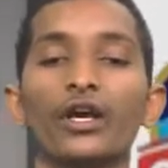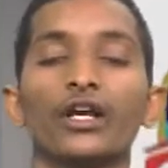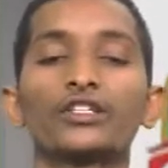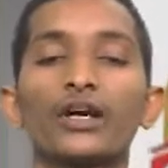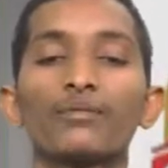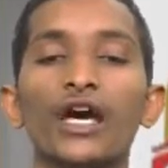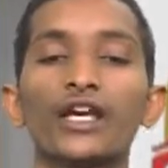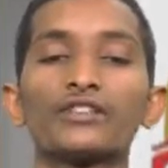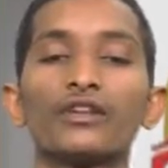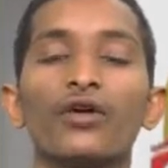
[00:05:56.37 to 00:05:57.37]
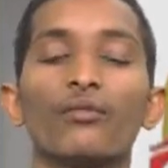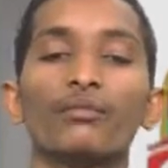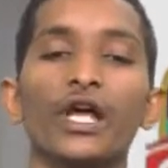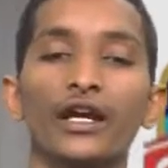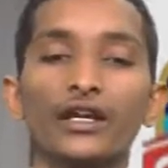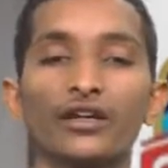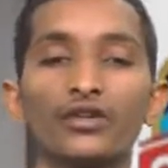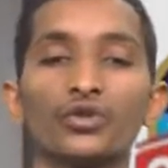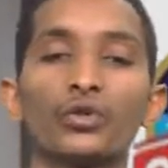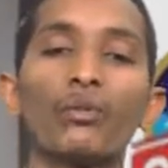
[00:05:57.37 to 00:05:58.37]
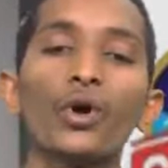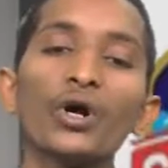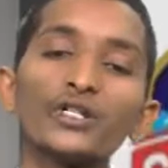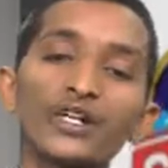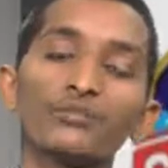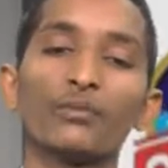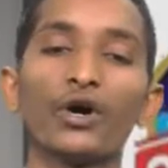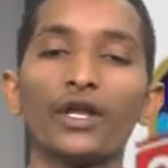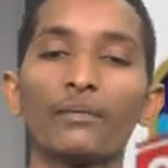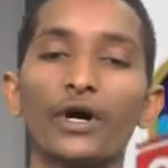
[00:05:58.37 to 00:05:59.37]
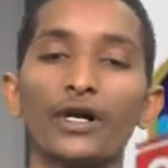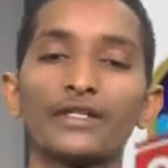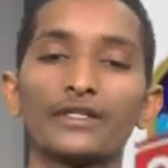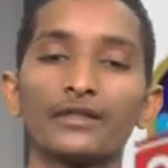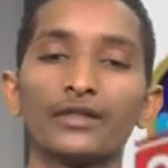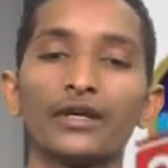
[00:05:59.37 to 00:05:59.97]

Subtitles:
It supplies blood to most of the body parts,